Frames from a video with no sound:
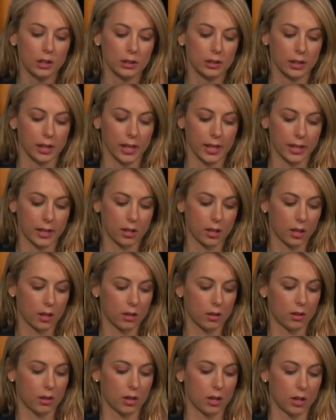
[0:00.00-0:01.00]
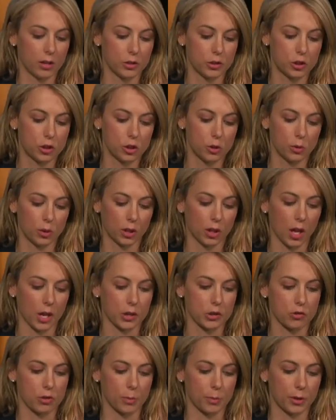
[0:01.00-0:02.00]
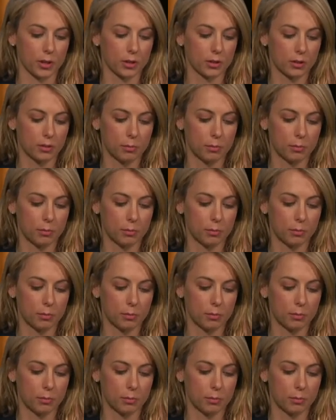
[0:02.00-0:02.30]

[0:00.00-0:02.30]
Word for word: like a two o'clock stripper.